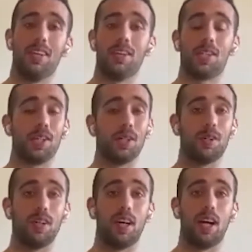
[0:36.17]
So
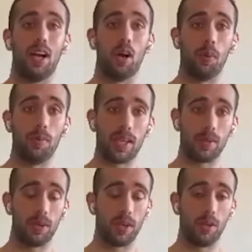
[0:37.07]
I hope you make
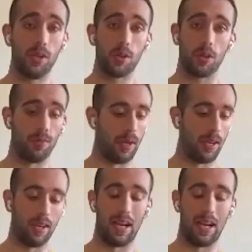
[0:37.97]
some good use of it, man.